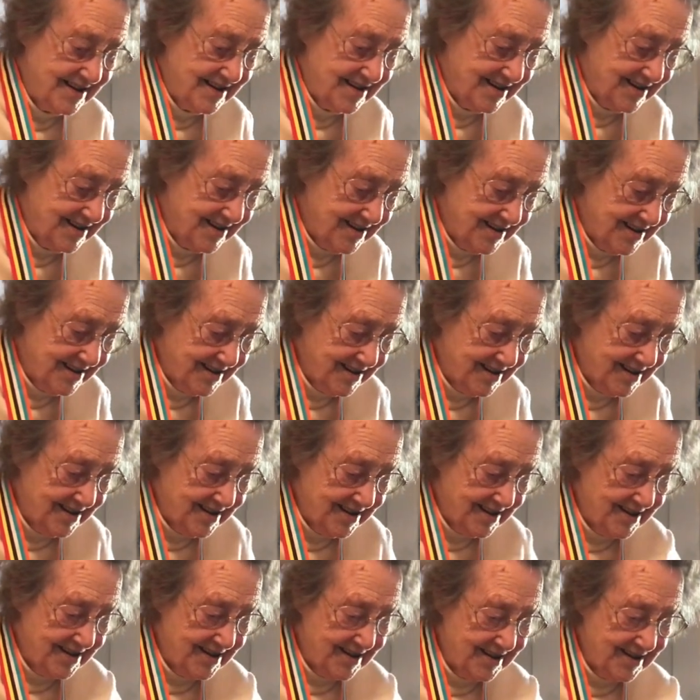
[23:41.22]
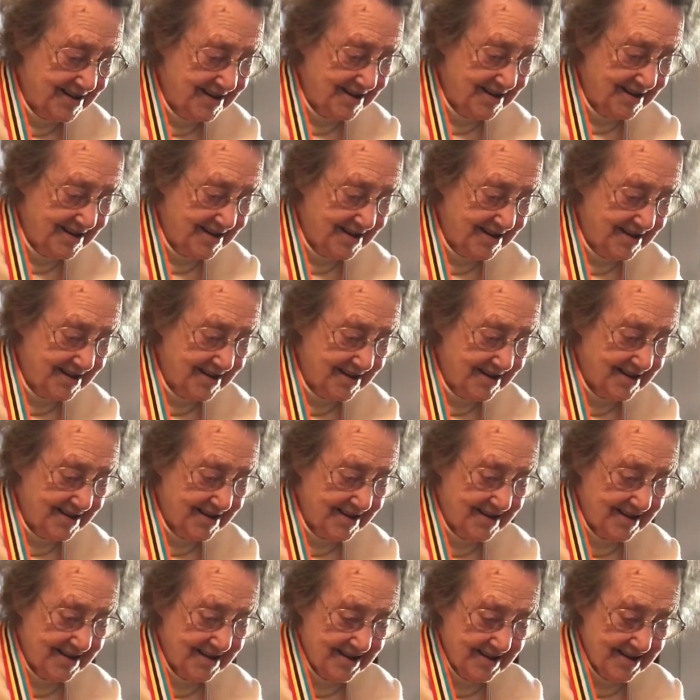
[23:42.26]
Du fick dem
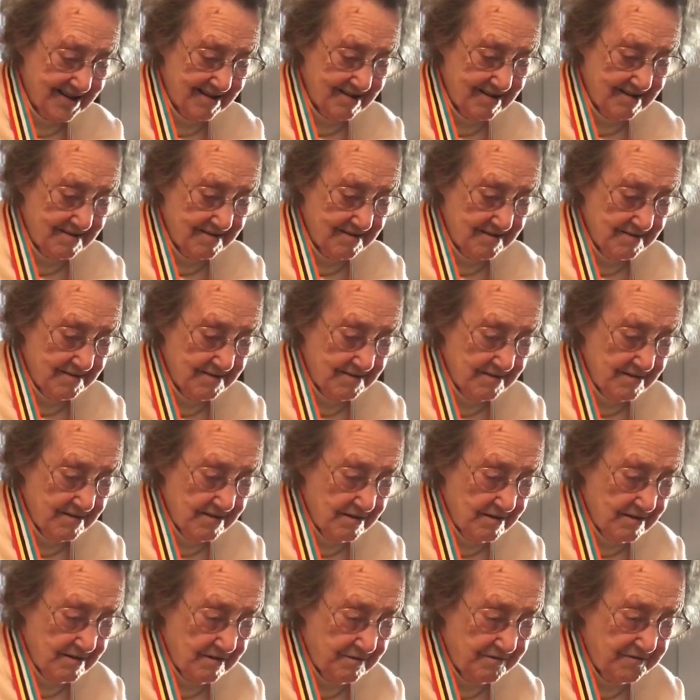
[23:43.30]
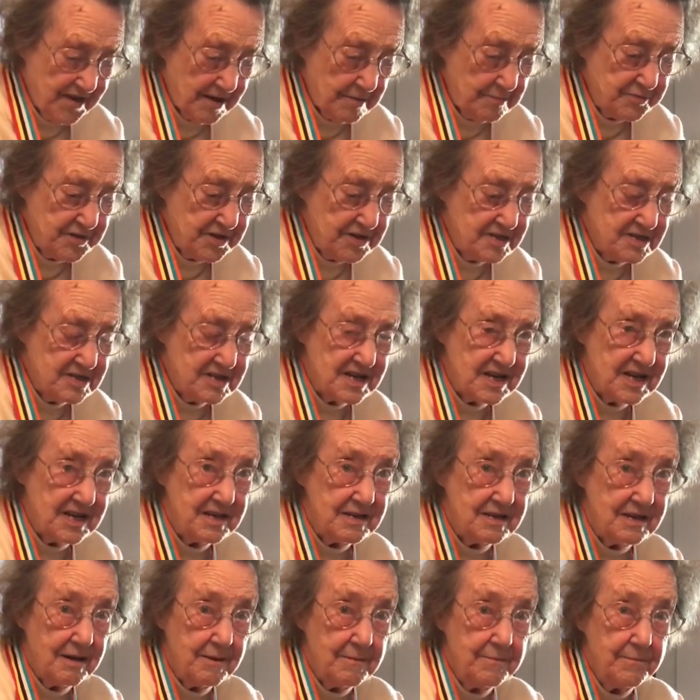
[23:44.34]
1953.
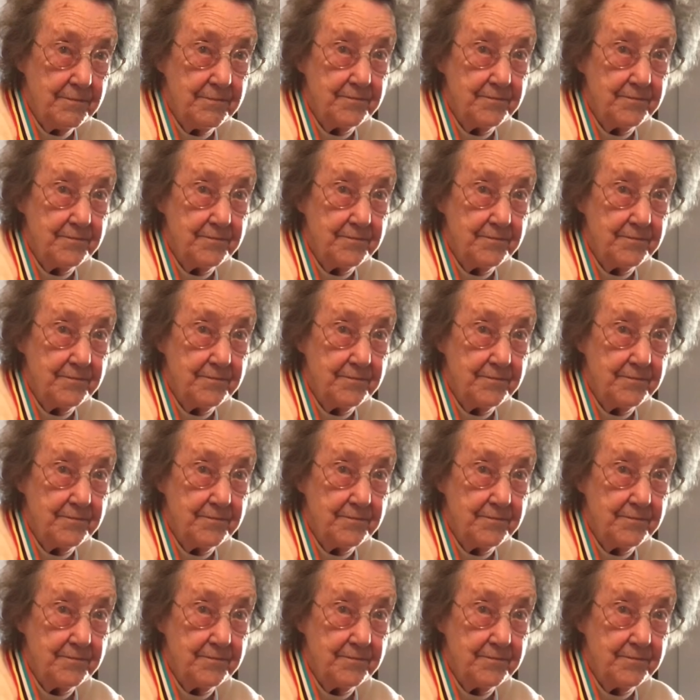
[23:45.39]
53, ja.